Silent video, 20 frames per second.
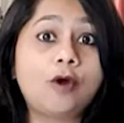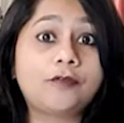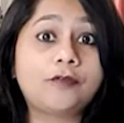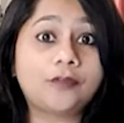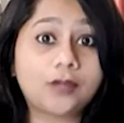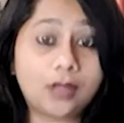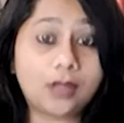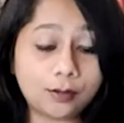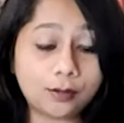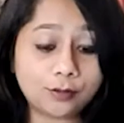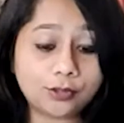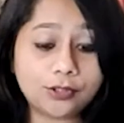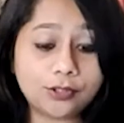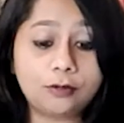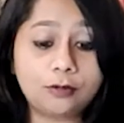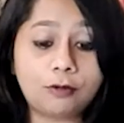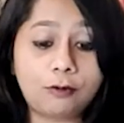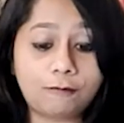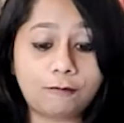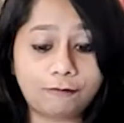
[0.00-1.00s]
of the
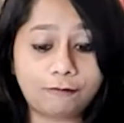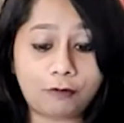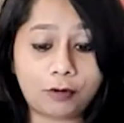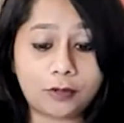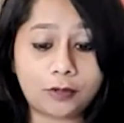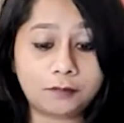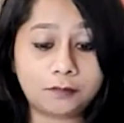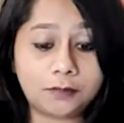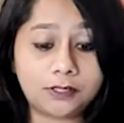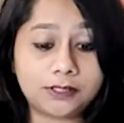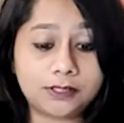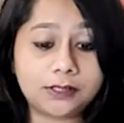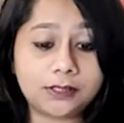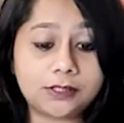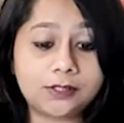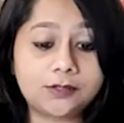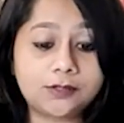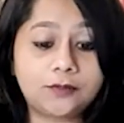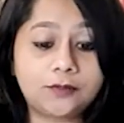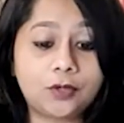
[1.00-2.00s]
Council of Foreign
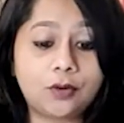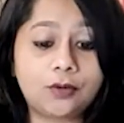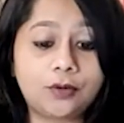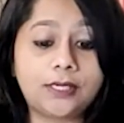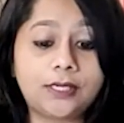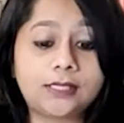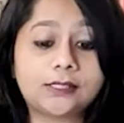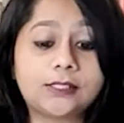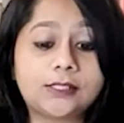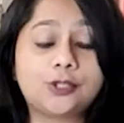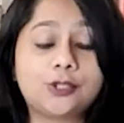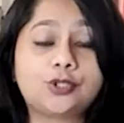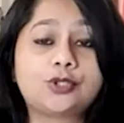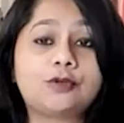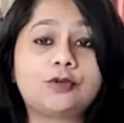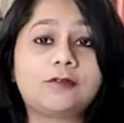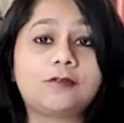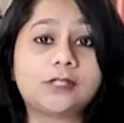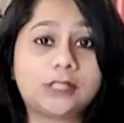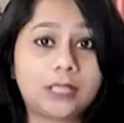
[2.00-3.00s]
Ministers, the
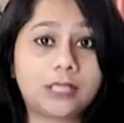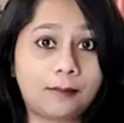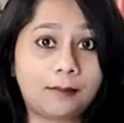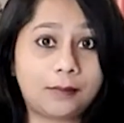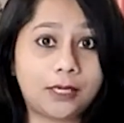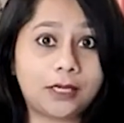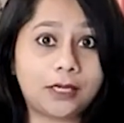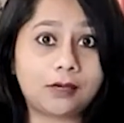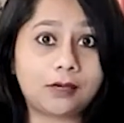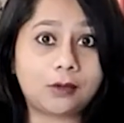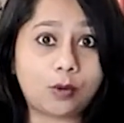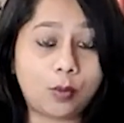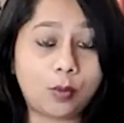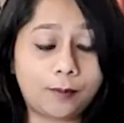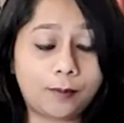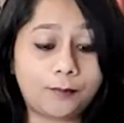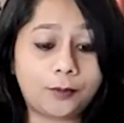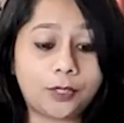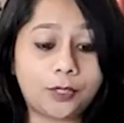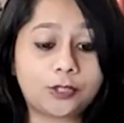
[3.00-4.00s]
Organization of Islamic
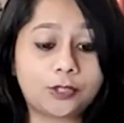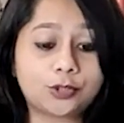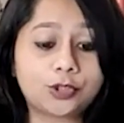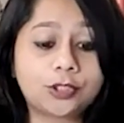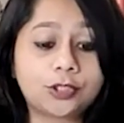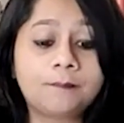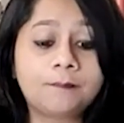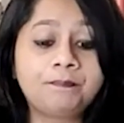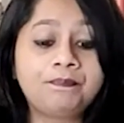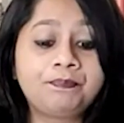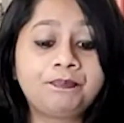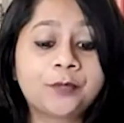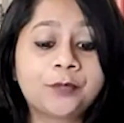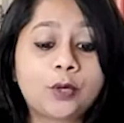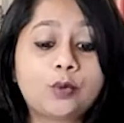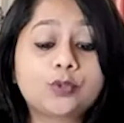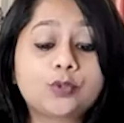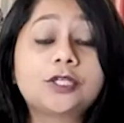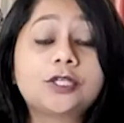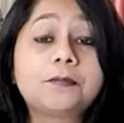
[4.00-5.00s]
Cooperation,
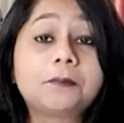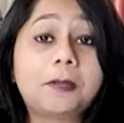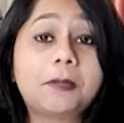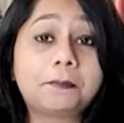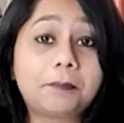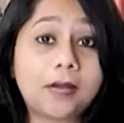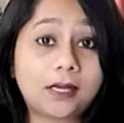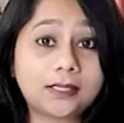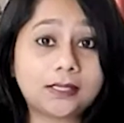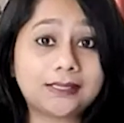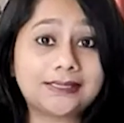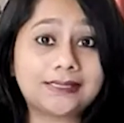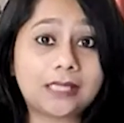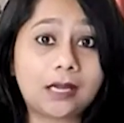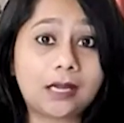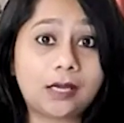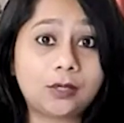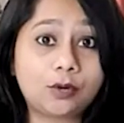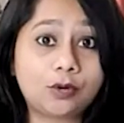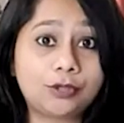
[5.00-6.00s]
hosted by
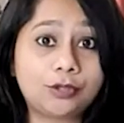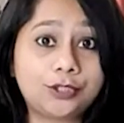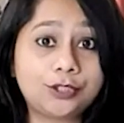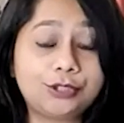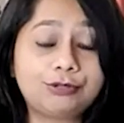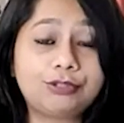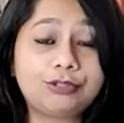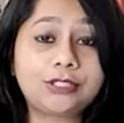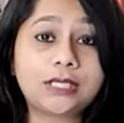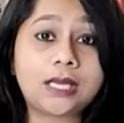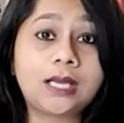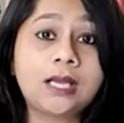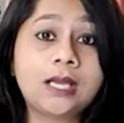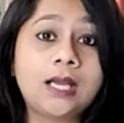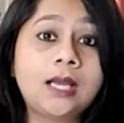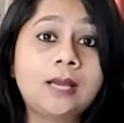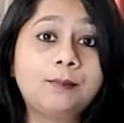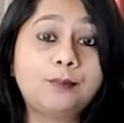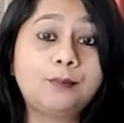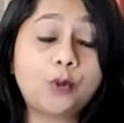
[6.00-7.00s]
Pakistan on Tuesday.
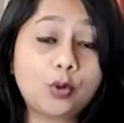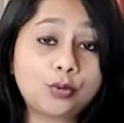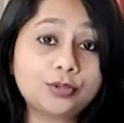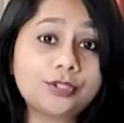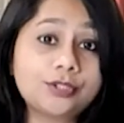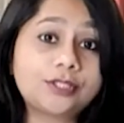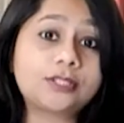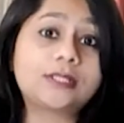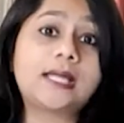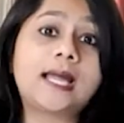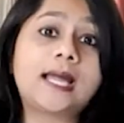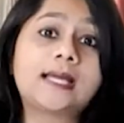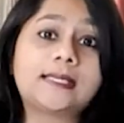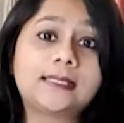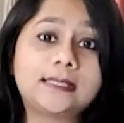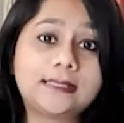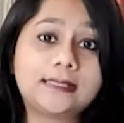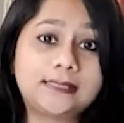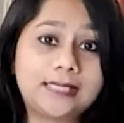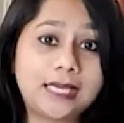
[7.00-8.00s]
Post that,
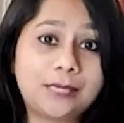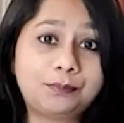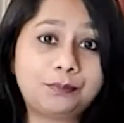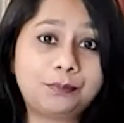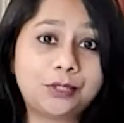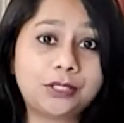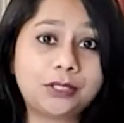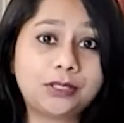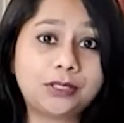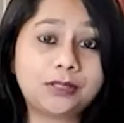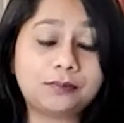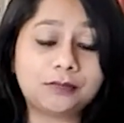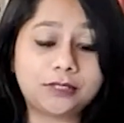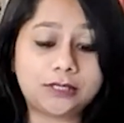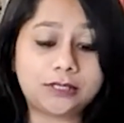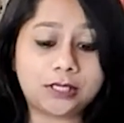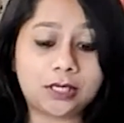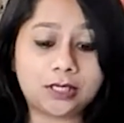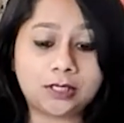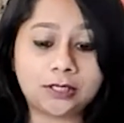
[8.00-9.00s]
in a statement,
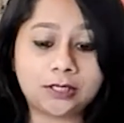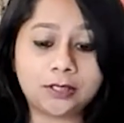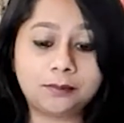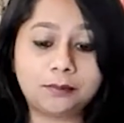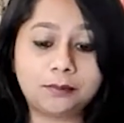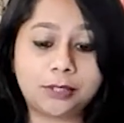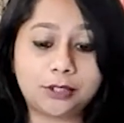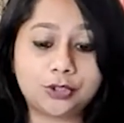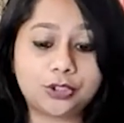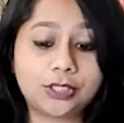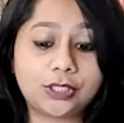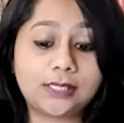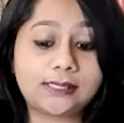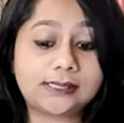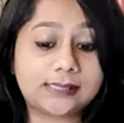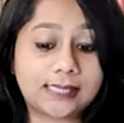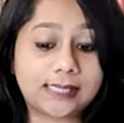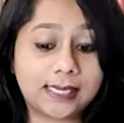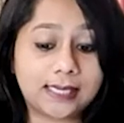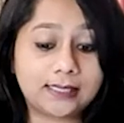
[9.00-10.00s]
Mr. Arindam Bakshi has
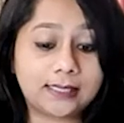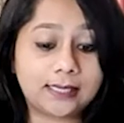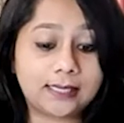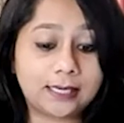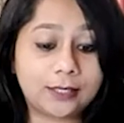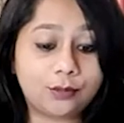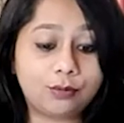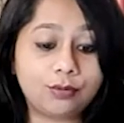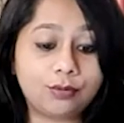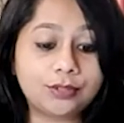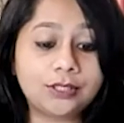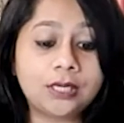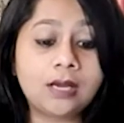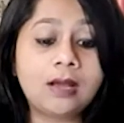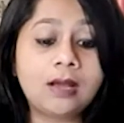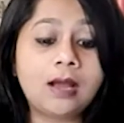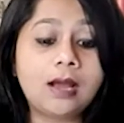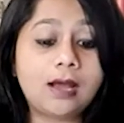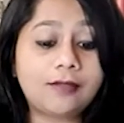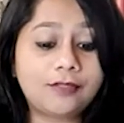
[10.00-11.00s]
said, and I quote,
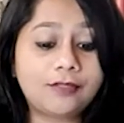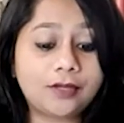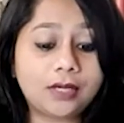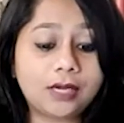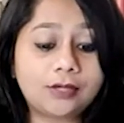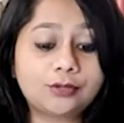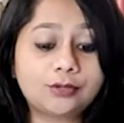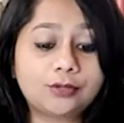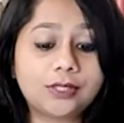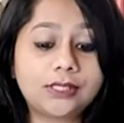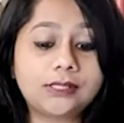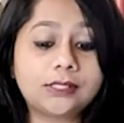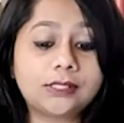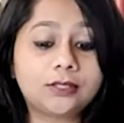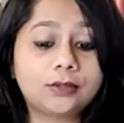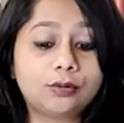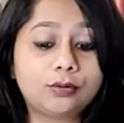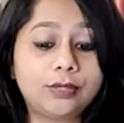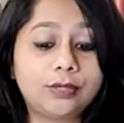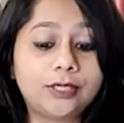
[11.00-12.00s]
"Other countries,
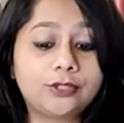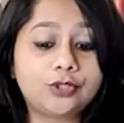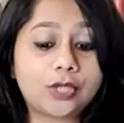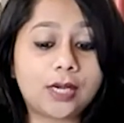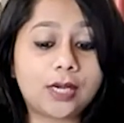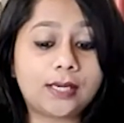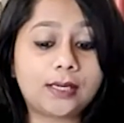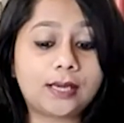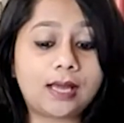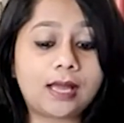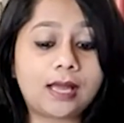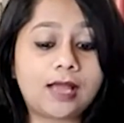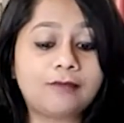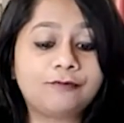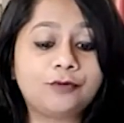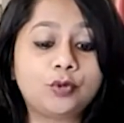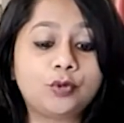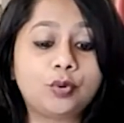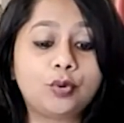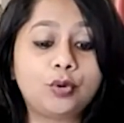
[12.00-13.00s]
including China,
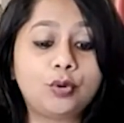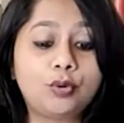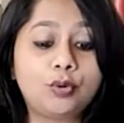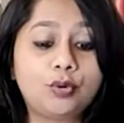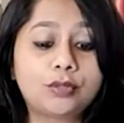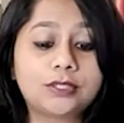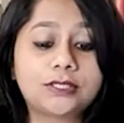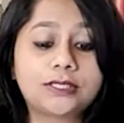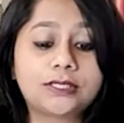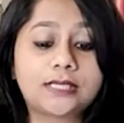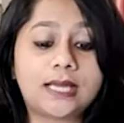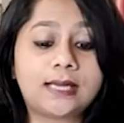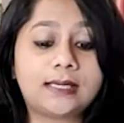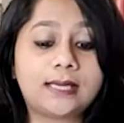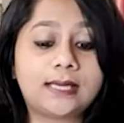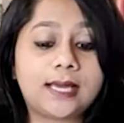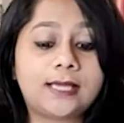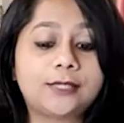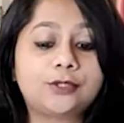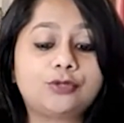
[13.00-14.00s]
have no locus
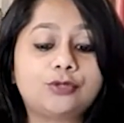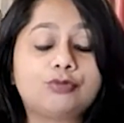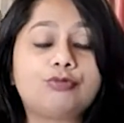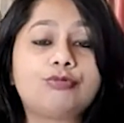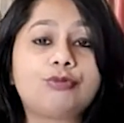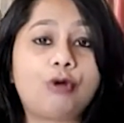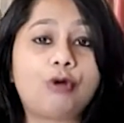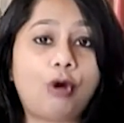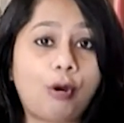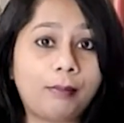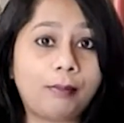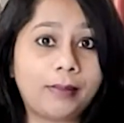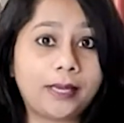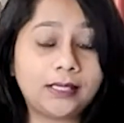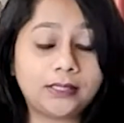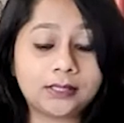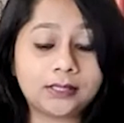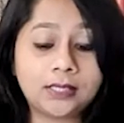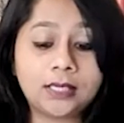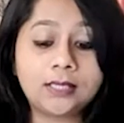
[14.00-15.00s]
standi to
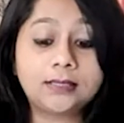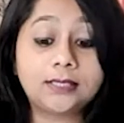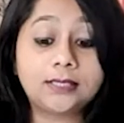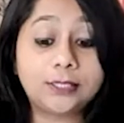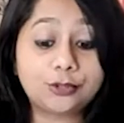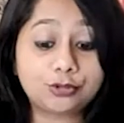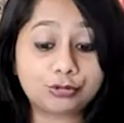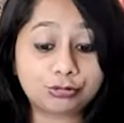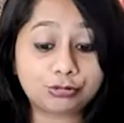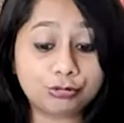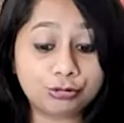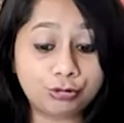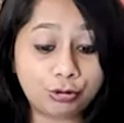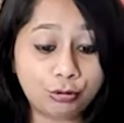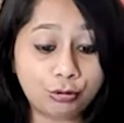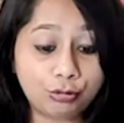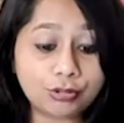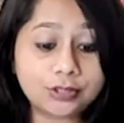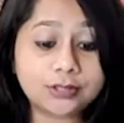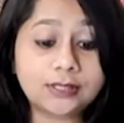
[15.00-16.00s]
comment. They should
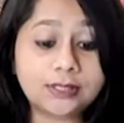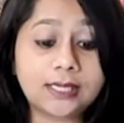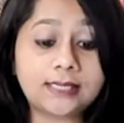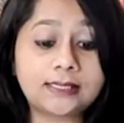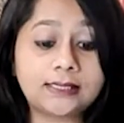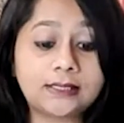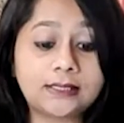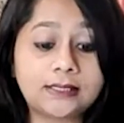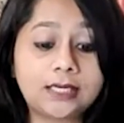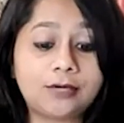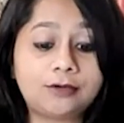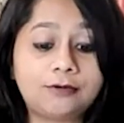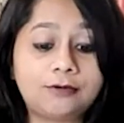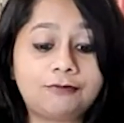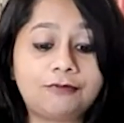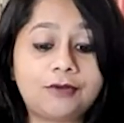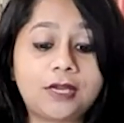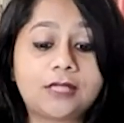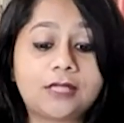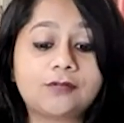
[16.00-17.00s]
note that India
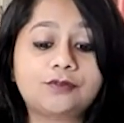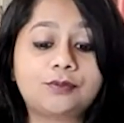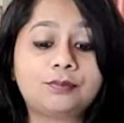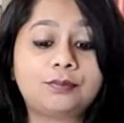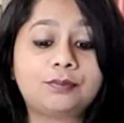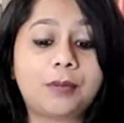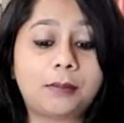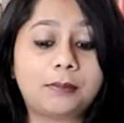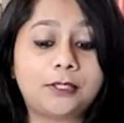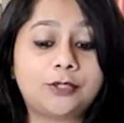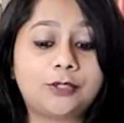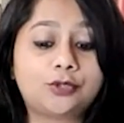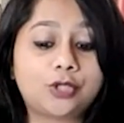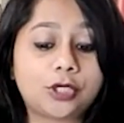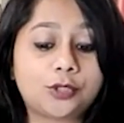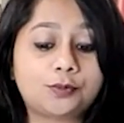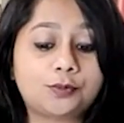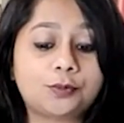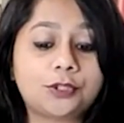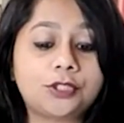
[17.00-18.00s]
refrains from public
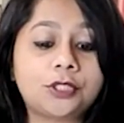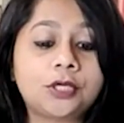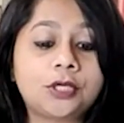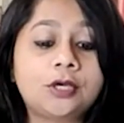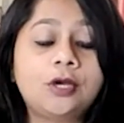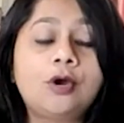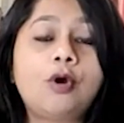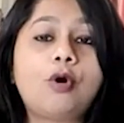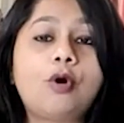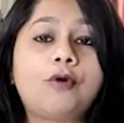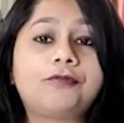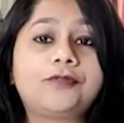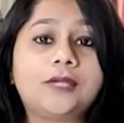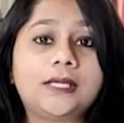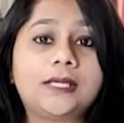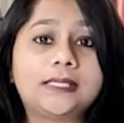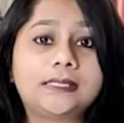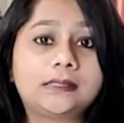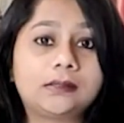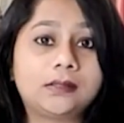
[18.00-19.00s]
judgment of
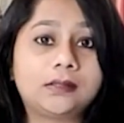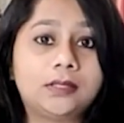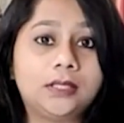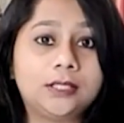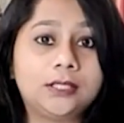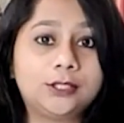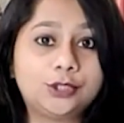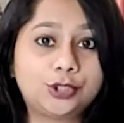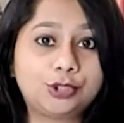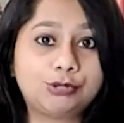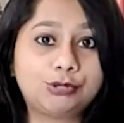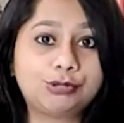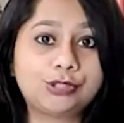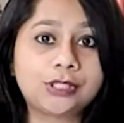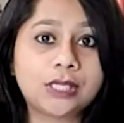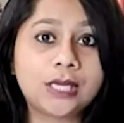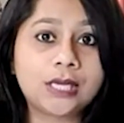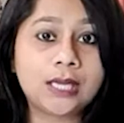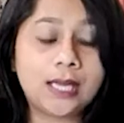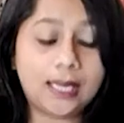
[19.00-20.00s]
their internal
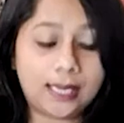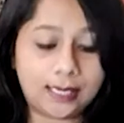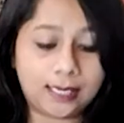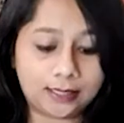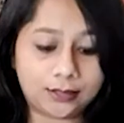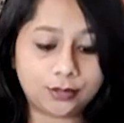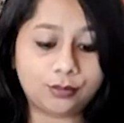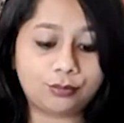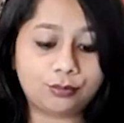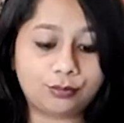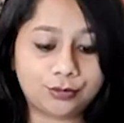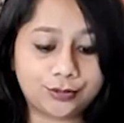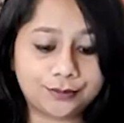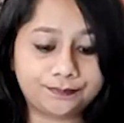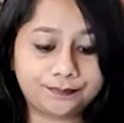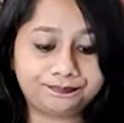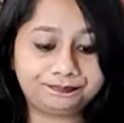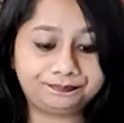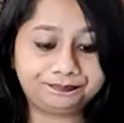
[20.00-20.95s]
issues," end quote.